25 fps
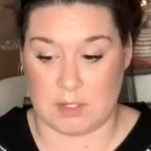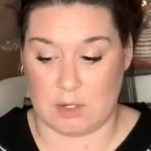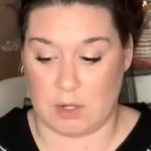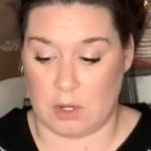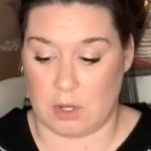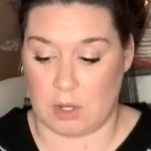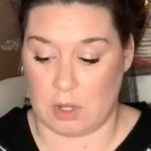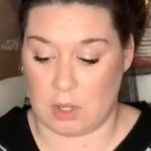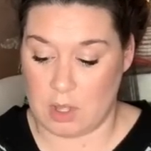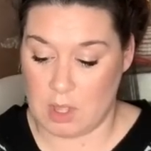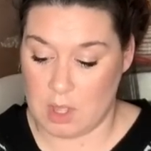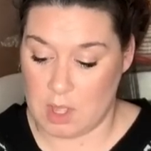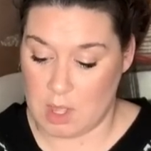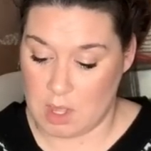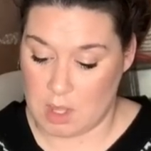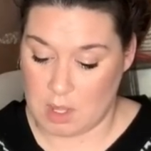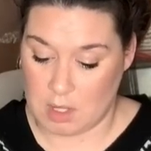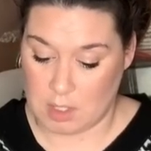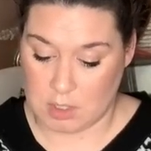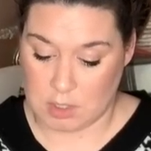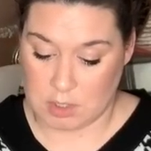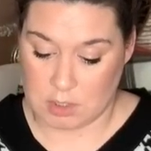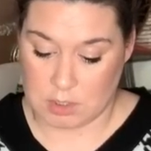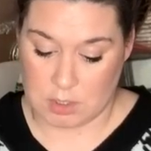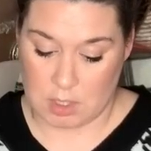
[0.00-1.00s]
haul.
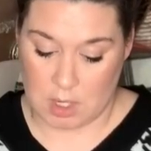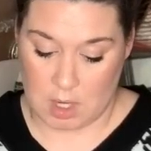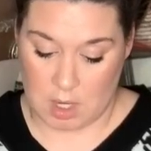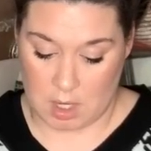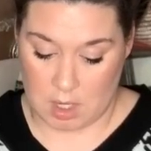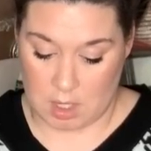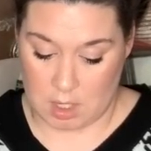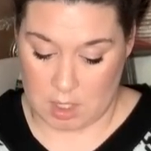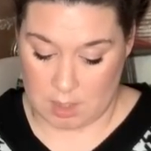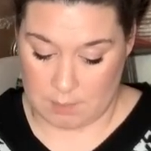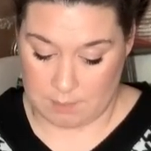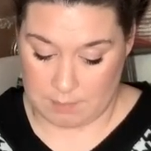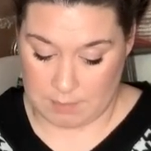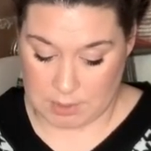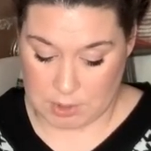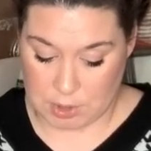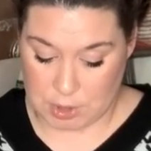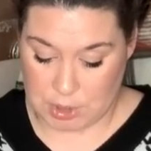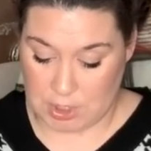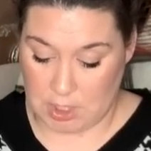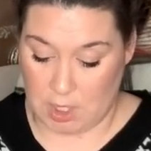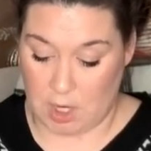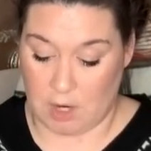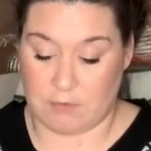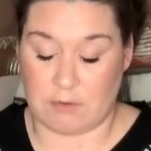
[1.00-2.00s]
Um,
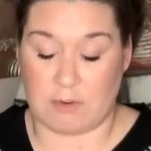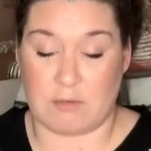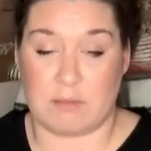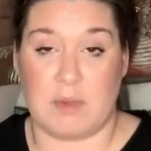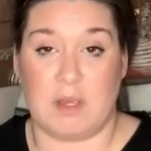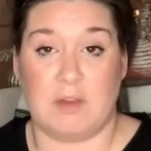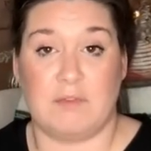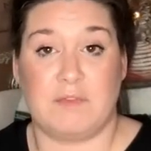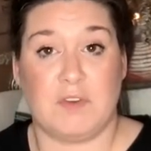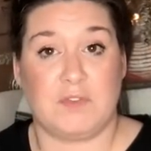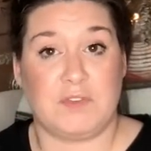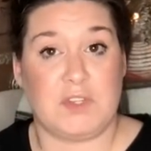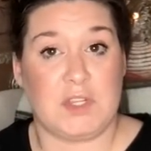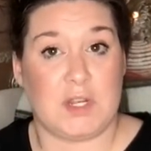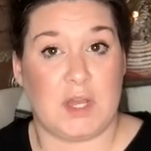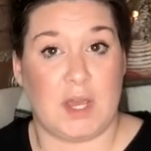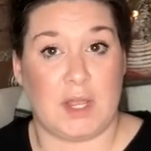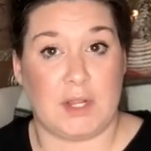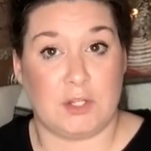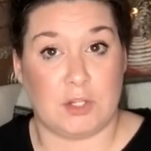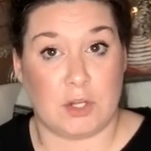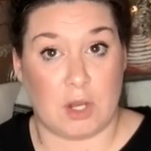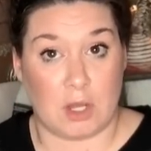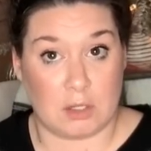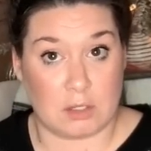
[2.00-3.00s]
she offered me
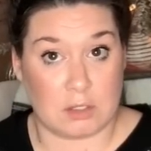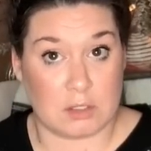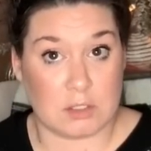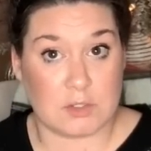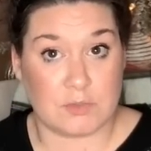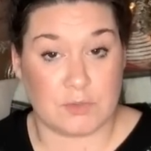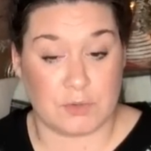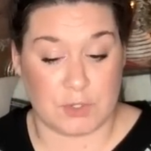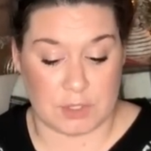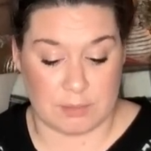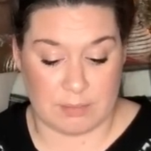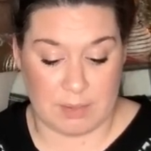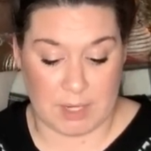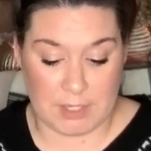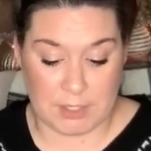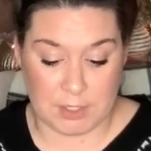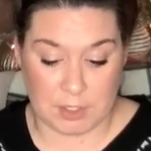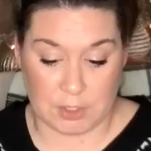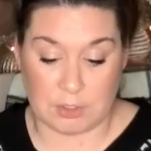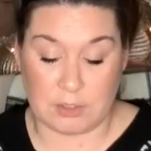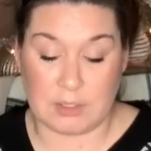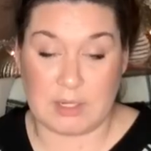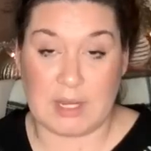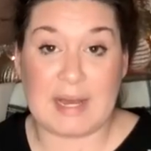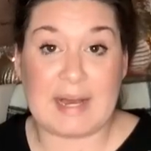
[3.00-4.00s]
$59 for the
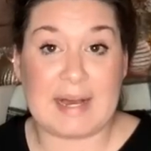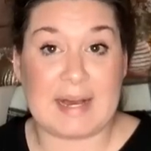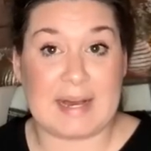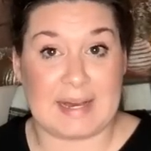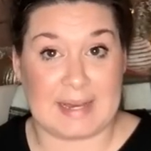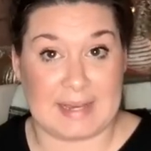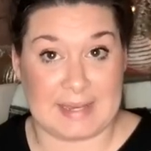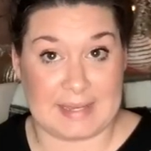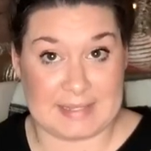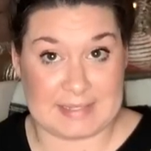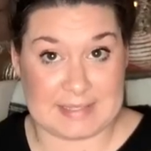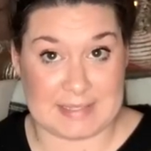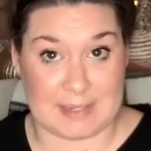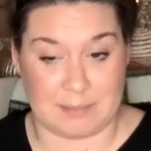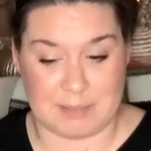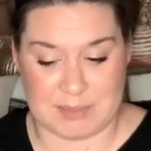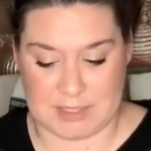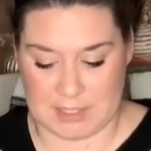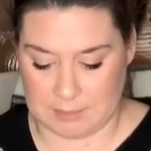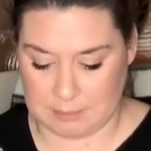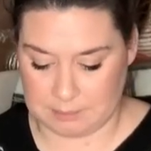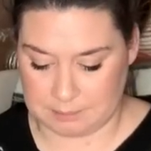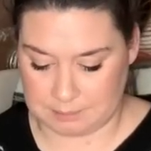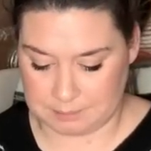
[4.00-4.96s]
bundle. I accepted.